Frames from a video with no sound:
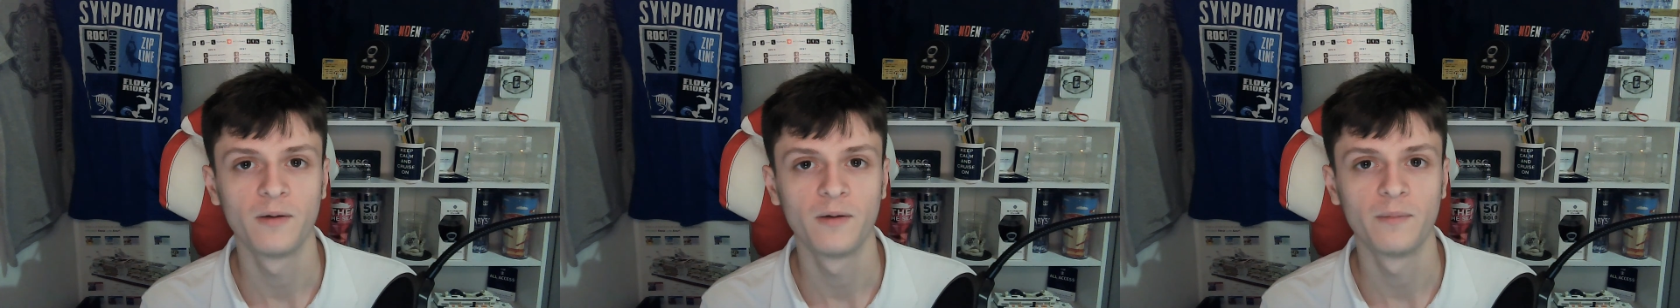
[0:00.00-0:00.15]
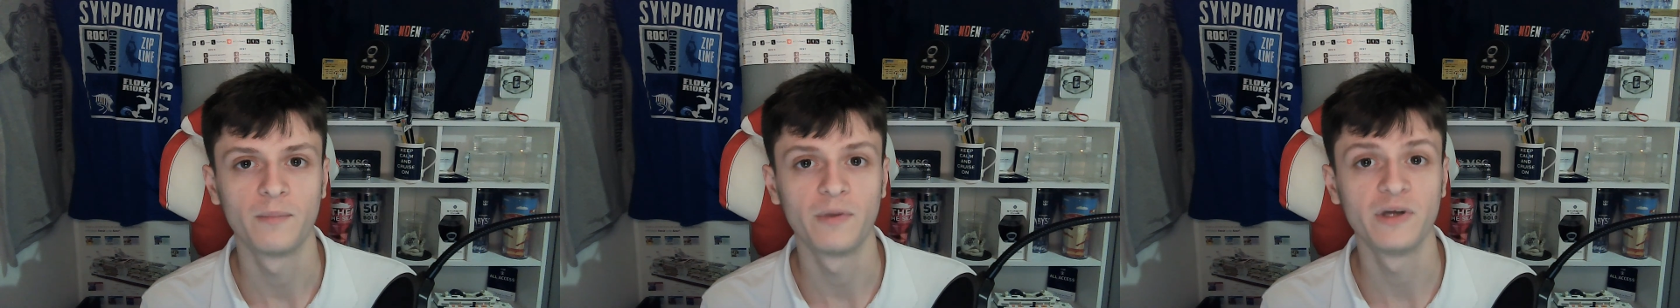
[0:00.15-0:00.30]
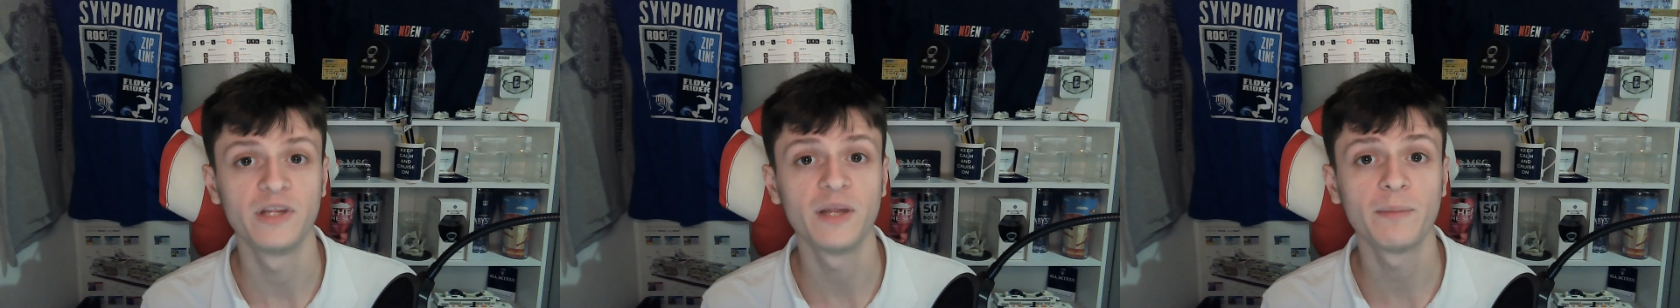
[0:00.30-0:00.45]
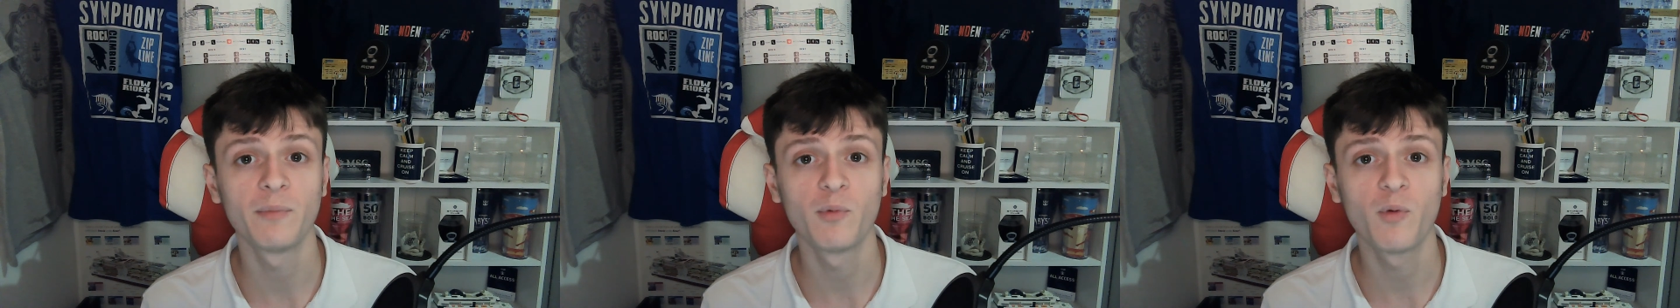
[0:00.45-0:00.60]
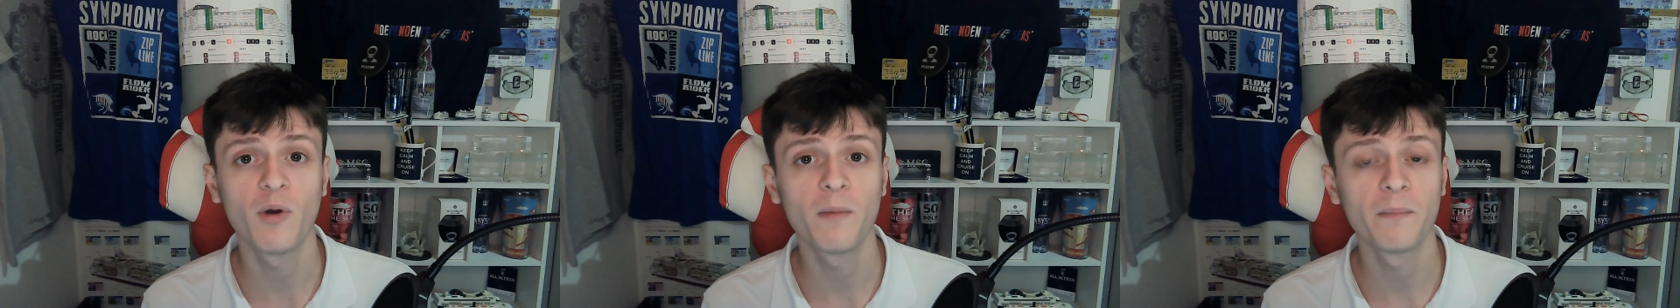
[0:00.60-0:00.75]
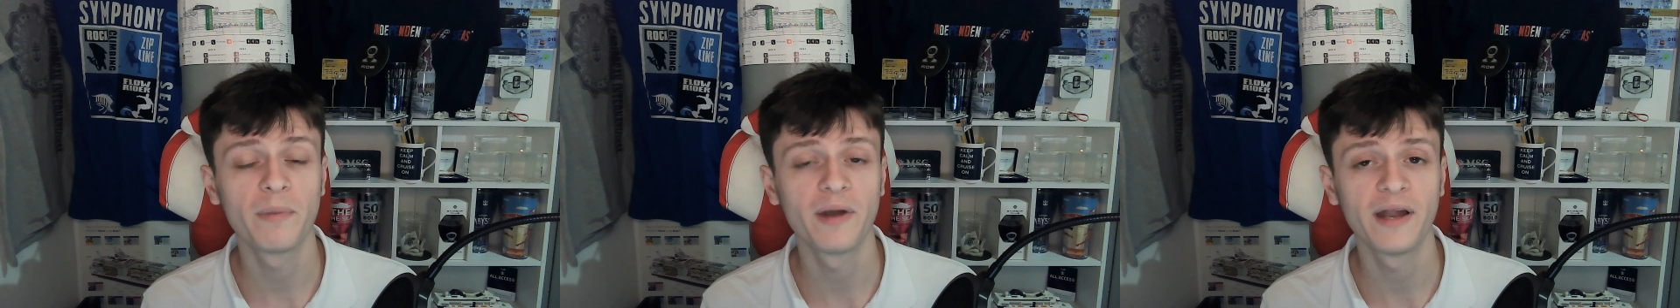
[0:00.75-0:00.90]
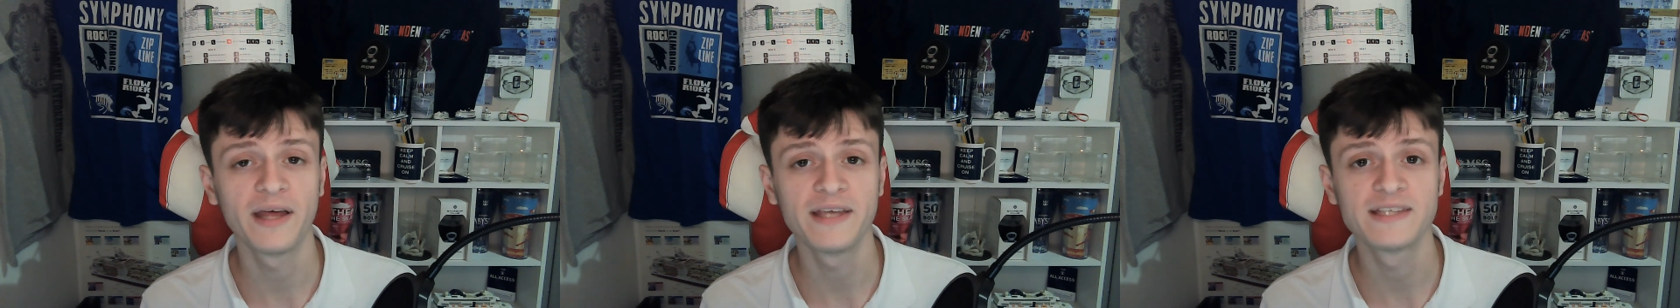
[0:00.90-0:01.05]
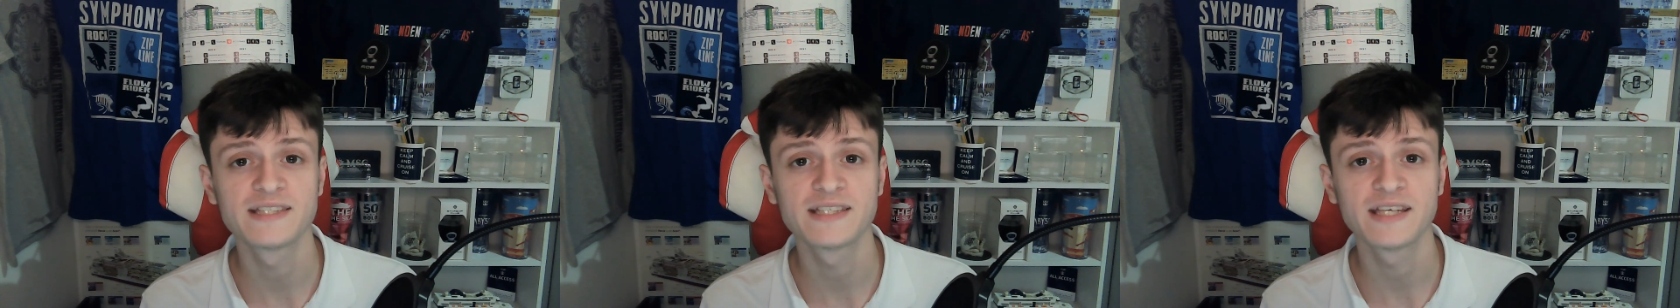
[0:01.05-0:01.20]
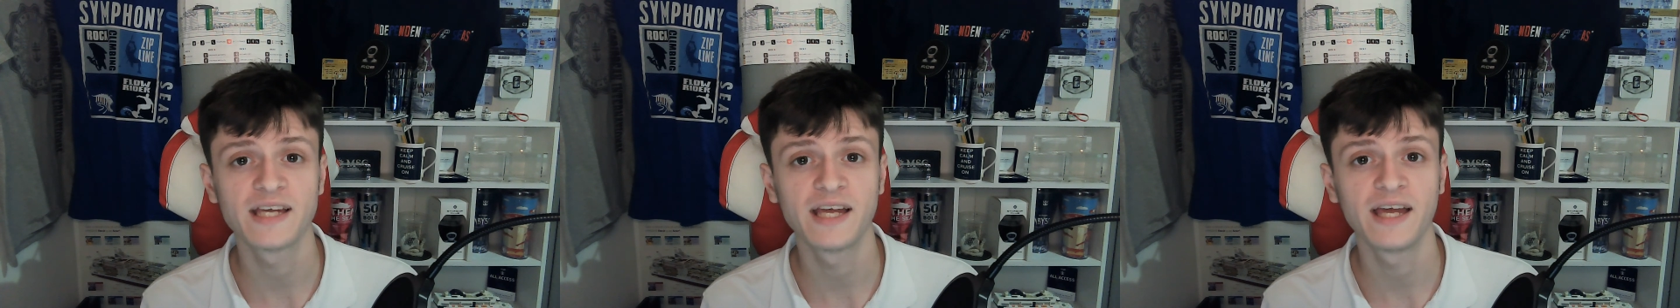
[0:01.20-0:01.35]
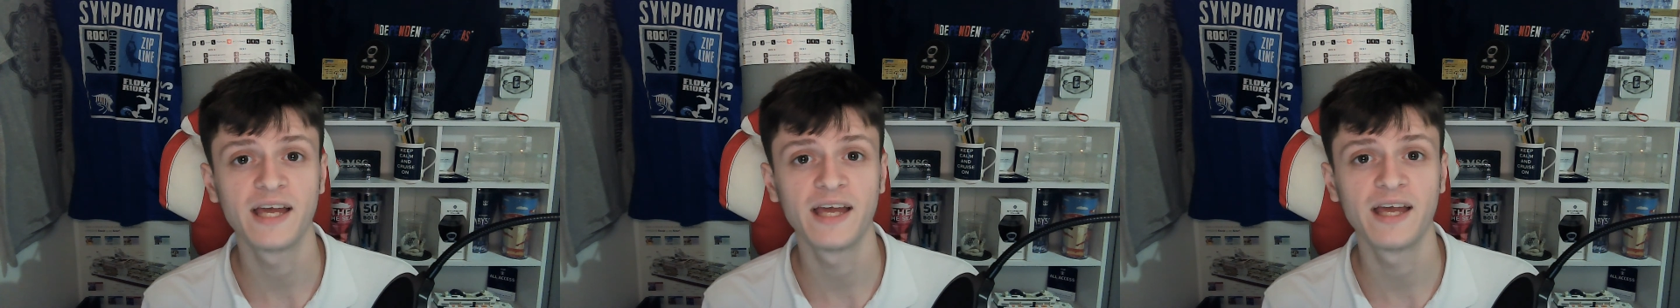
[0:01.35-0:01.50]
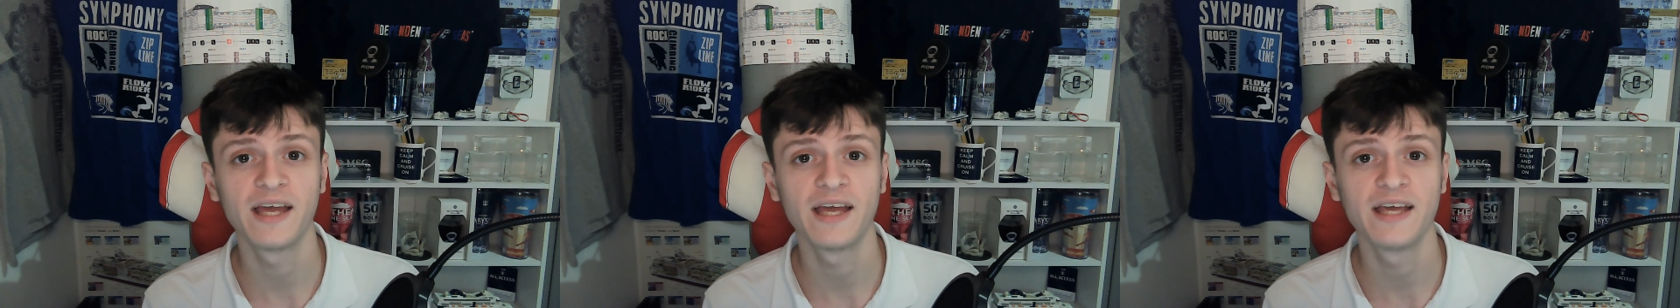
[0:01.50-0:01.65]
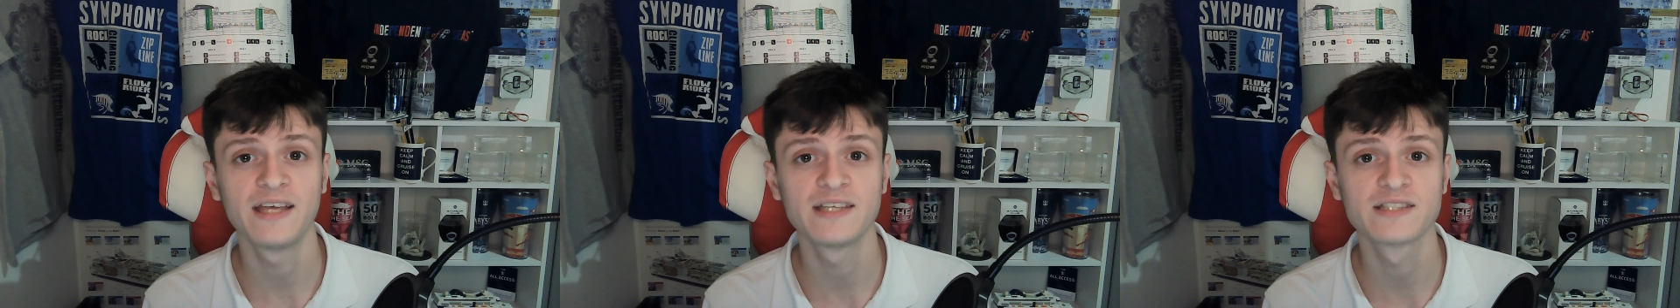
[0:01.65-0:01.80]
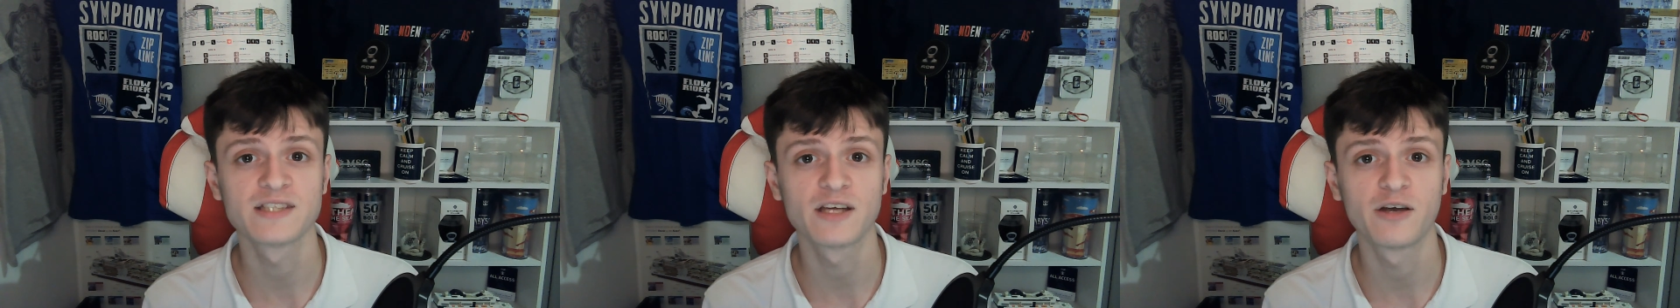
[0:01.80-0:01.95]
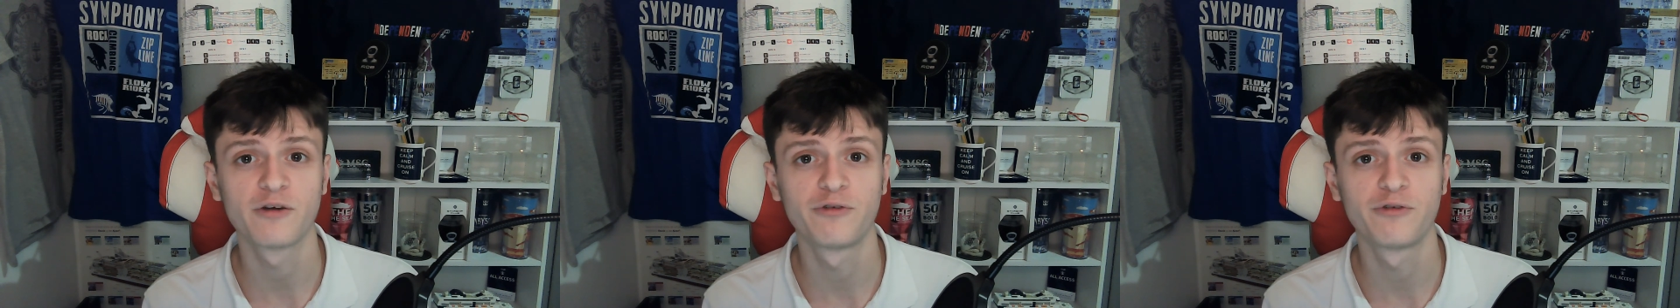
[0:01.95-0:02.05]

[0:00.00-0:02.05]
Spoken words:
My number 1 place is